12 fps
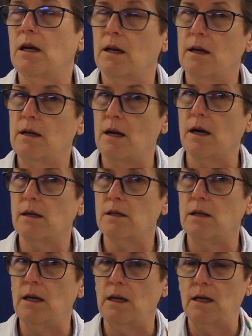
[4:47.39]
conduct
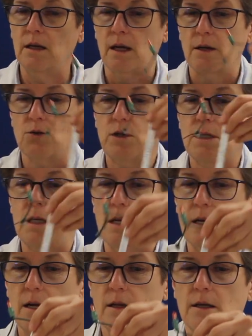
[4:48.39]
any electricity.